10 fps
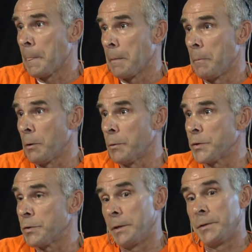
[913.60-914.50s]
but it
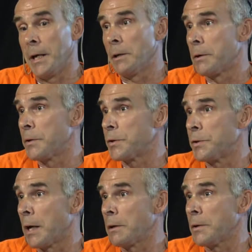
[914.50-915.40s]
was tailored as a
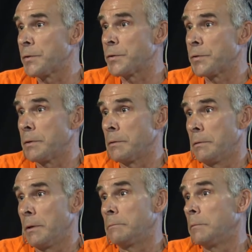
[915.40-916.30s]
Douglas
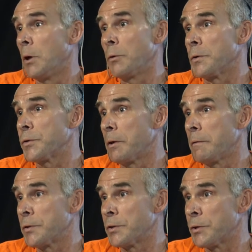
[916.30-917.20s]
local
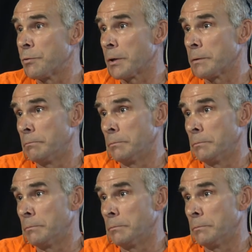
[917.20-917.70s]
service district